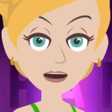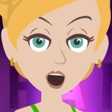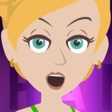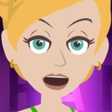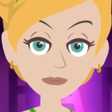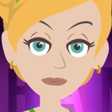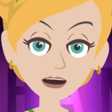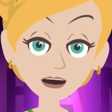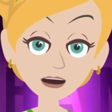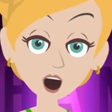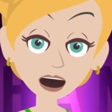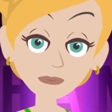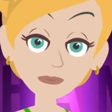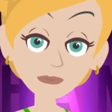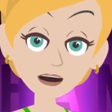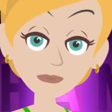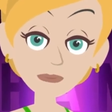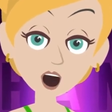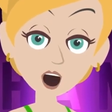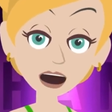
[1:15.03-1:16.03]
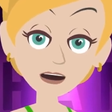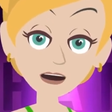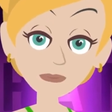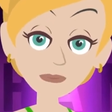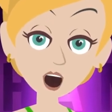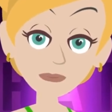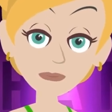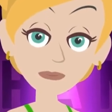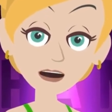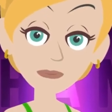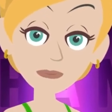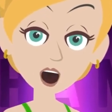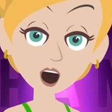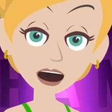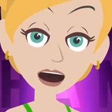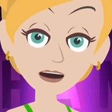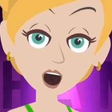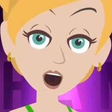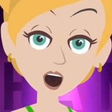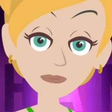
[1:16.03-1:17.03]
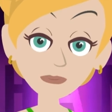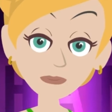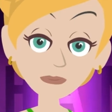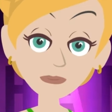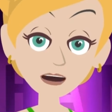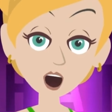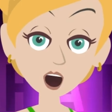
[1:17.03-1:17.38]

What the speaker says: or something else that feels unlimited.